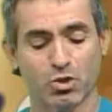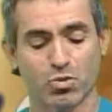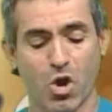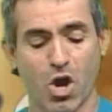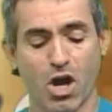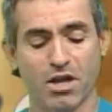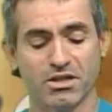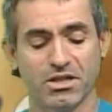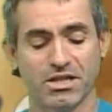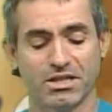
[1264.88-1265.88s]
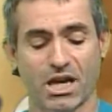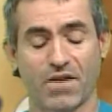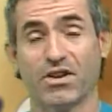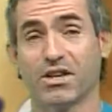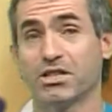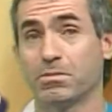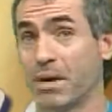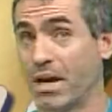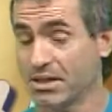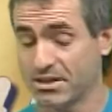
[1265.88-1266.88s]
drawn to the esophagus
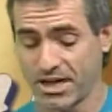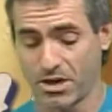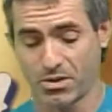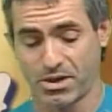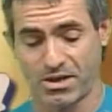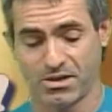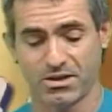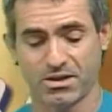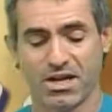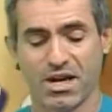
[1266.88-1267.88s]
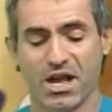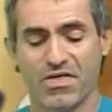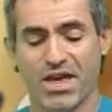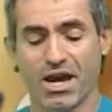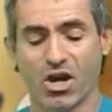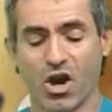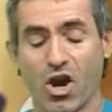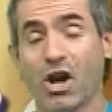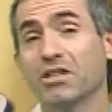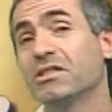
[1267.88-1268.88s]
by cytokines that
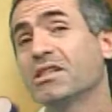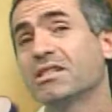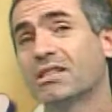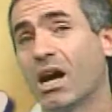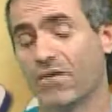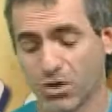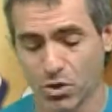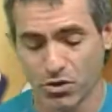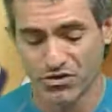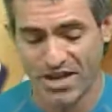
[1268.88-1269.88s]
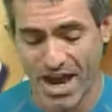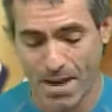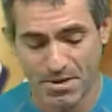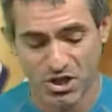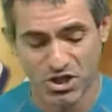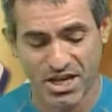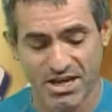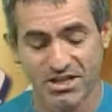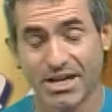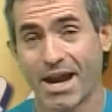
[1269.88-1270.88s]
cause the esophageal damage
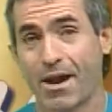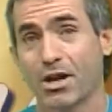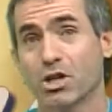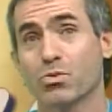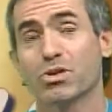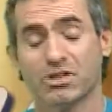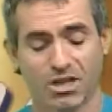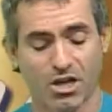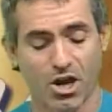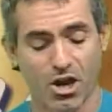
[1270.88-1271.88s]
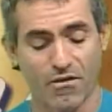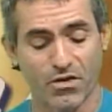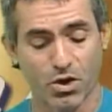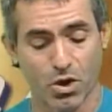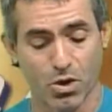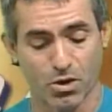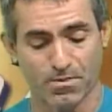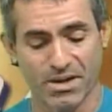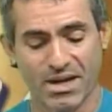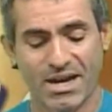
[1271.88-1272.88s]
that is characteristic of
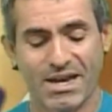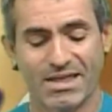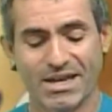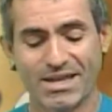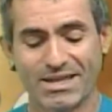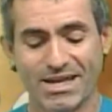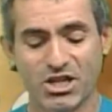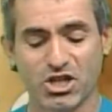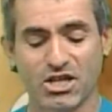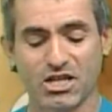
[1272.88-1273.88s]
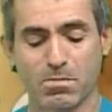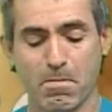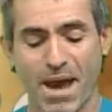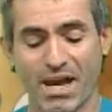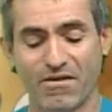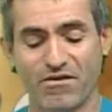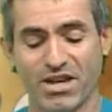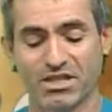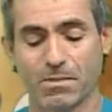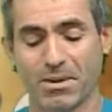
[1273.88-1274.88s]
GERD. The condition is
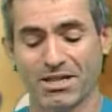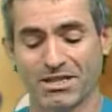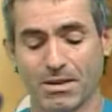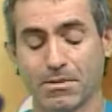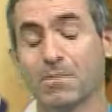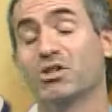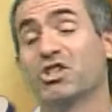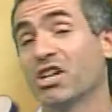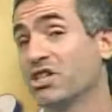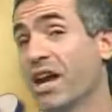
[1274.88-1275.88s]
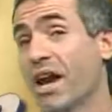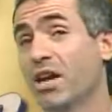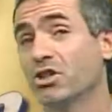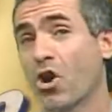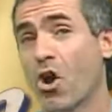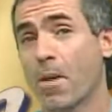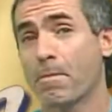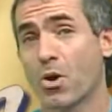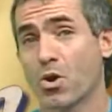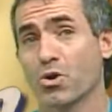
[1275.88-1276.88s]
manifested by symptoms such as
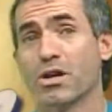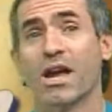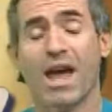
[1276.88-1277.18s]
heartburn